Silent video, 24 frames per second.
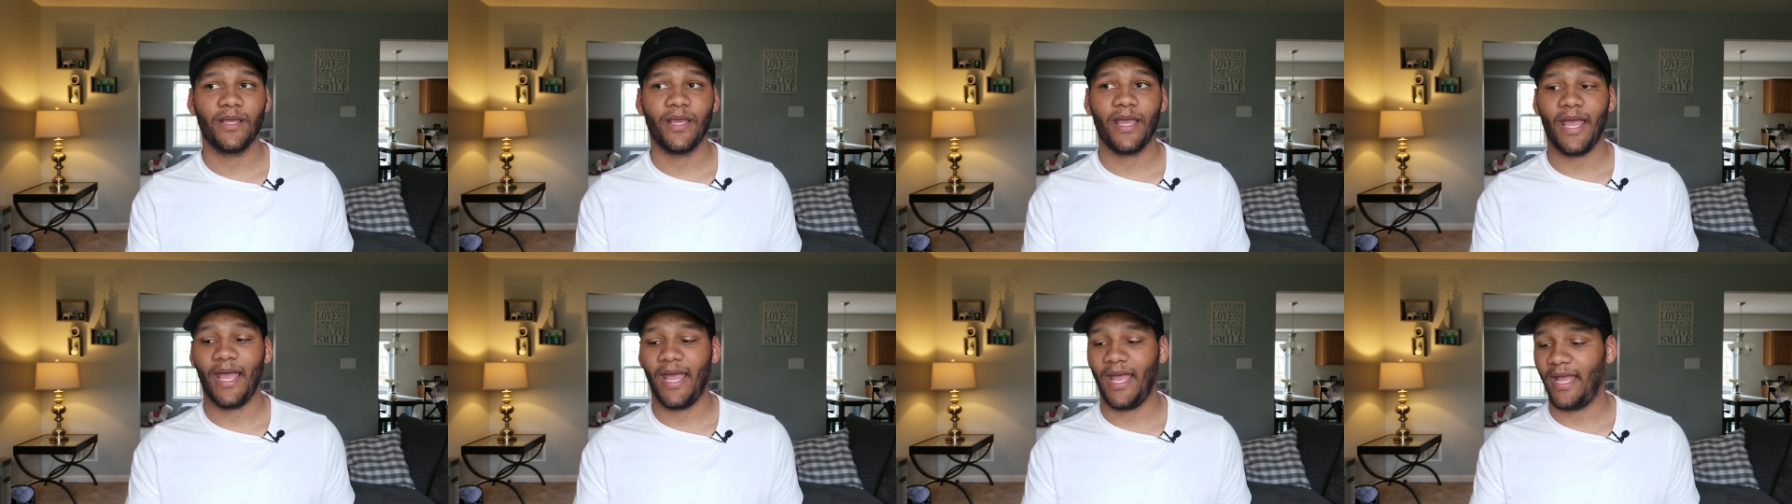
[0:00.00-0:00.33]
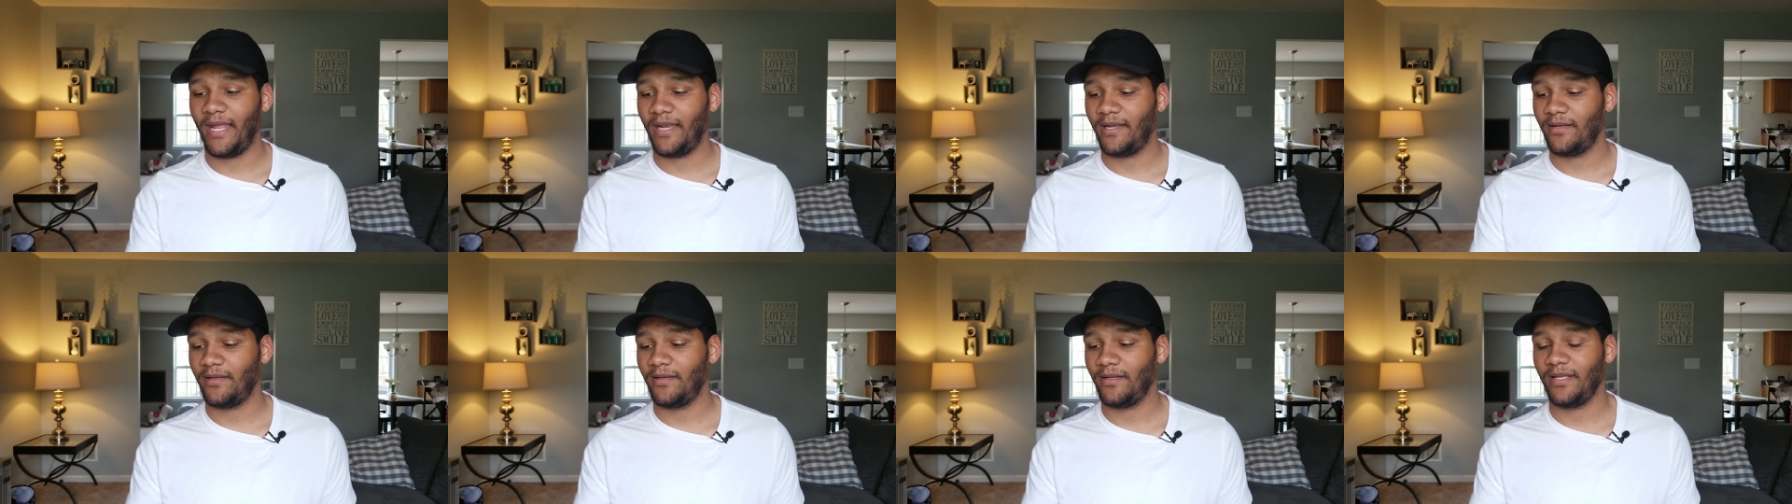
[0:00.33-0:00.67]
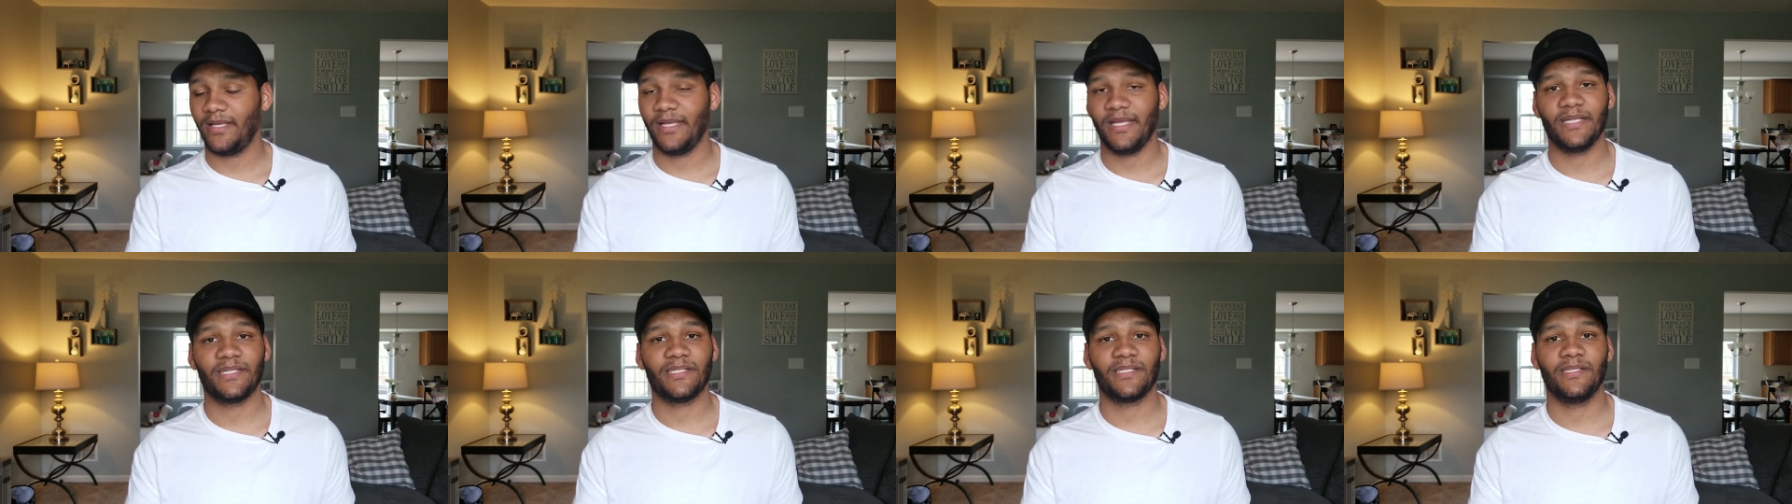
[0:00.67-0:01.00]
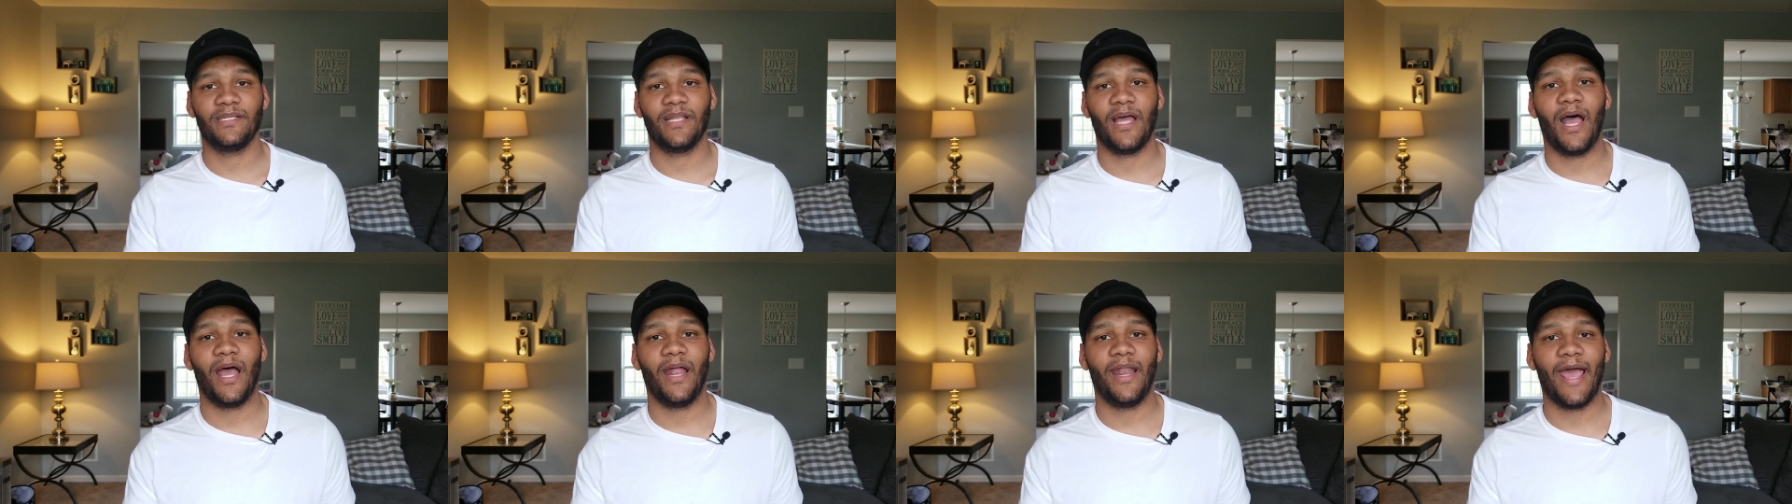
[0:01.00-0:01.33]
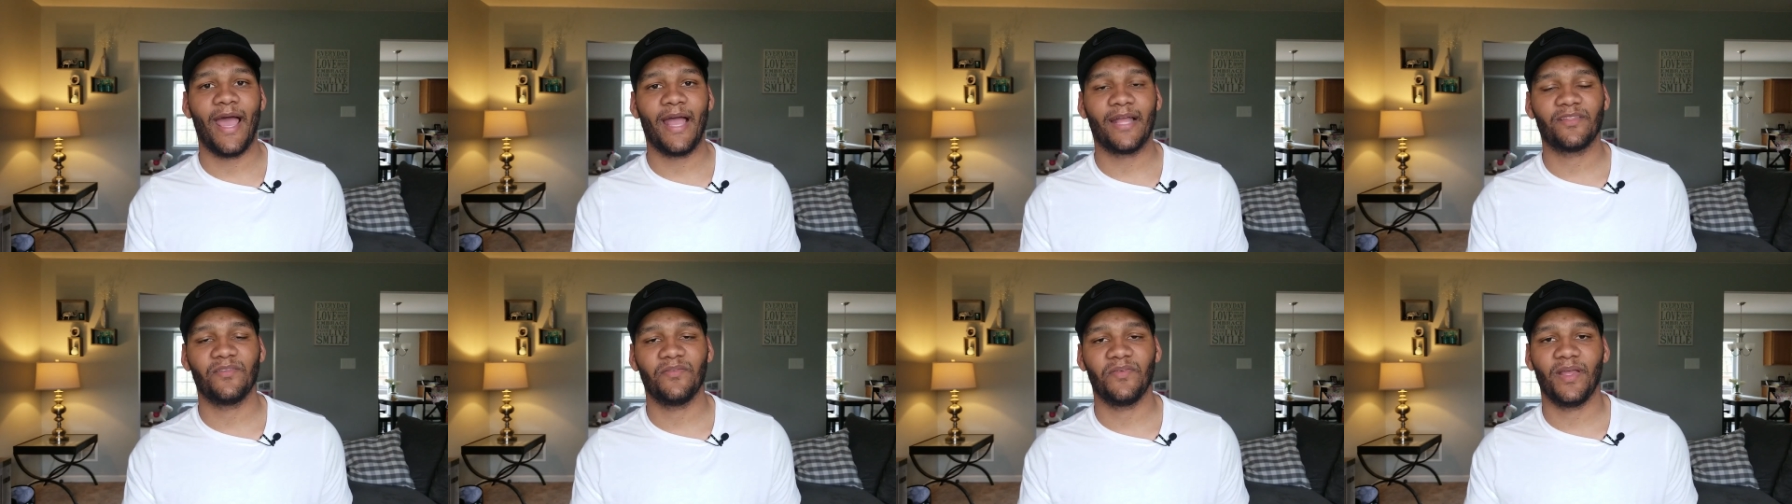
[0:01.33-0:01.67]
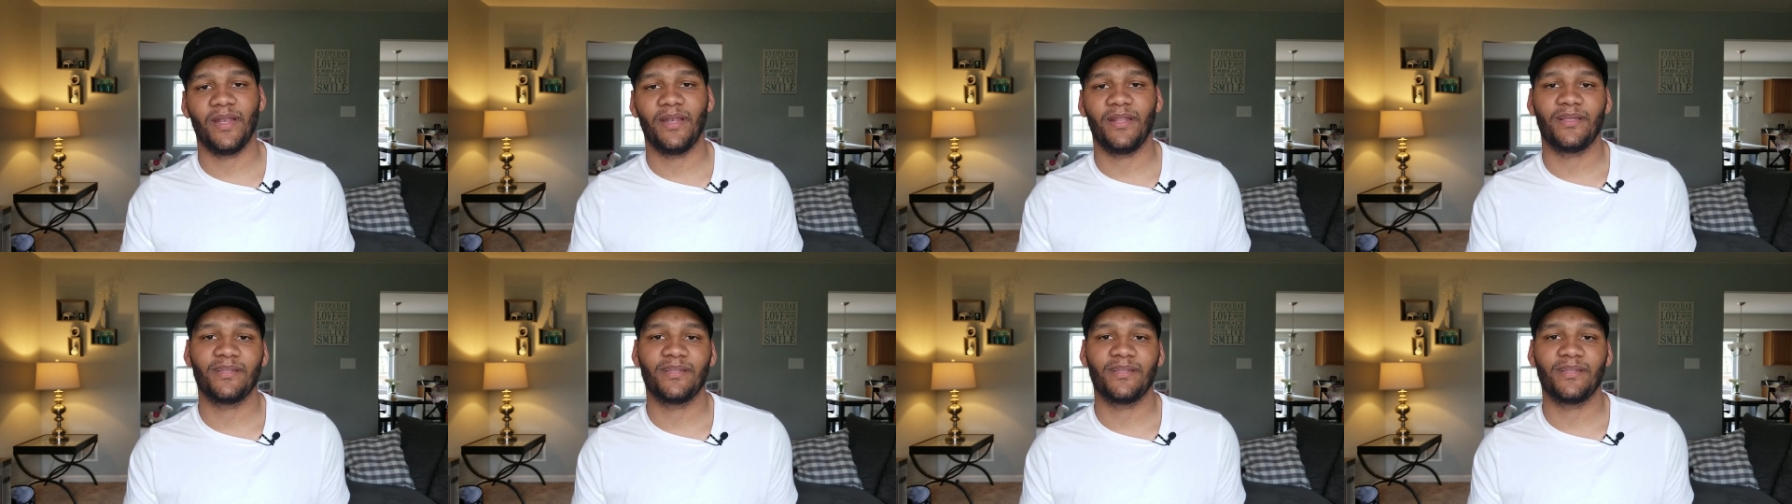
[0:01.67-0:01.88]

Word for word: and it's not activated